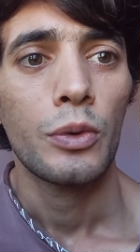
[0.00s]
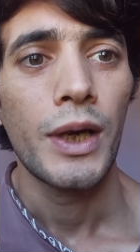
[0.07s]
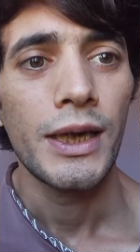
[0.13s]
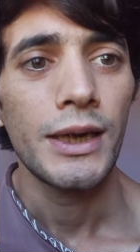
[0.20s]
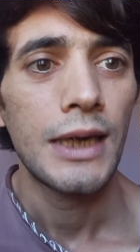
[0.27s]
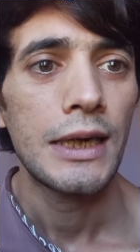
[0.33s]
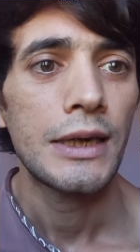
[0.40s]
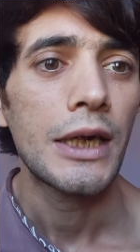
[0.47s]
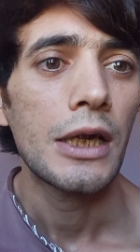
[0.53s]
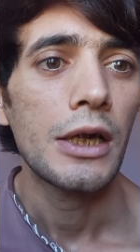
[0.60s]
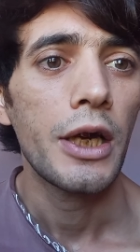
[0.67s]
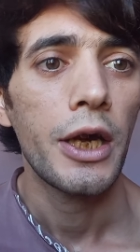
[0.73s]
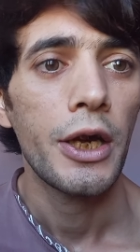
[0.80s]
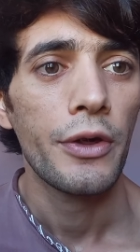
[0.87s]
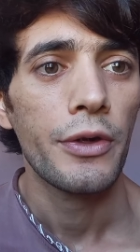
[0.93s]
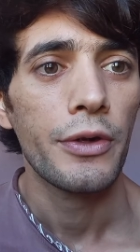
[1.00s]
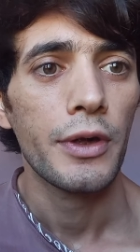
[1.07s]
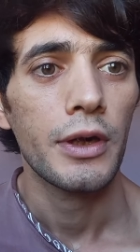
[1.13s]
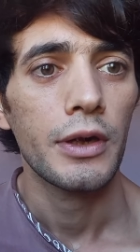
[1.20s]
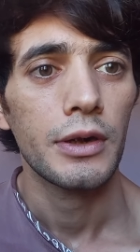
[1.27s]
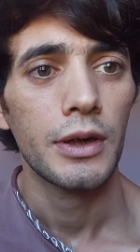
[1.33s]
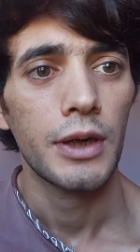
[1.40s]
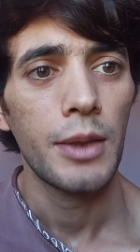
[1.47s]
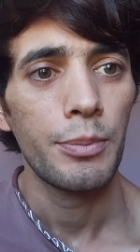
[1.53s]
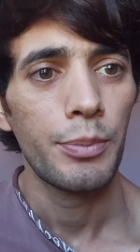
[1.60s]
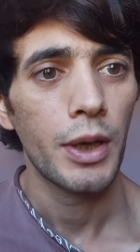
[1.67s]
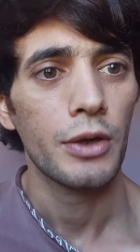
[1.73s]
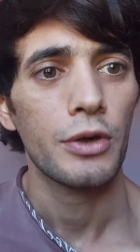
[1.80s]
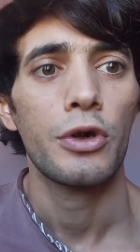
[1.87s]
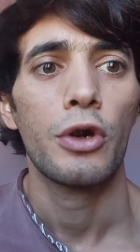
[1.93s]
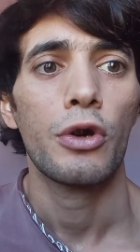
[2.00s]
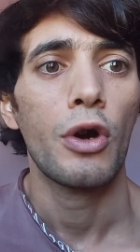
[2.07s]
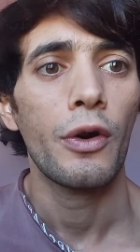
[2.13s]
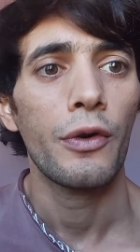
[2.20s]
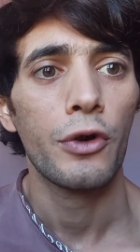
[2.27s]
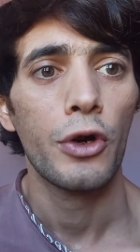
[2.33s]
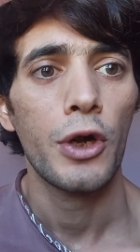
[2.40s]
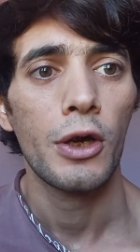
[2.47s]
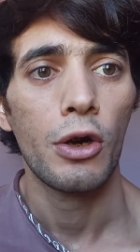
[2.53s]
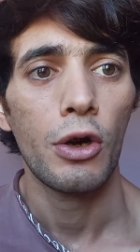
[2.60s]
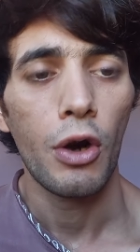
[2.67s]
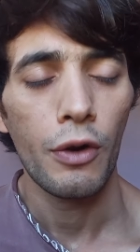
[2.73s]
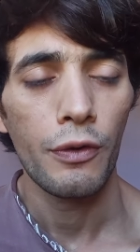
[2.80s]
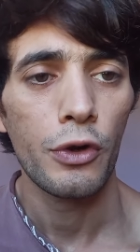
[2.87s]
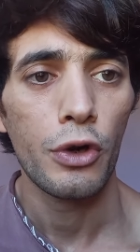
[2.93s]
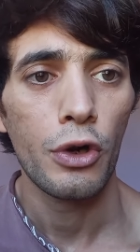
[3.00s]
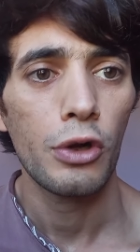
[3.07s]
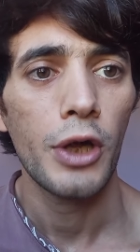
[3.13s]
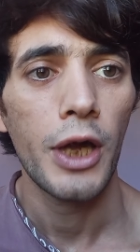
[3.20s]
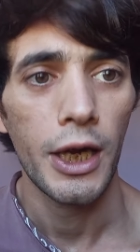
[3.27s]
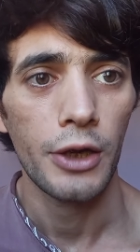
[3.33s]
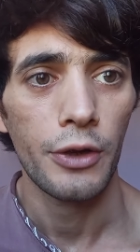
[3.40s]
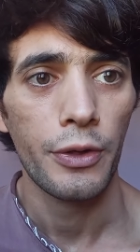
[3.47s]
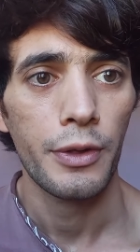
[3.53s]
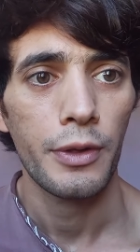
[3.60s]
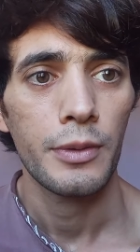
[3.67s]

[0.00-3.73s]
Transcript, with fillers: why dental health impacts your overall, overall health.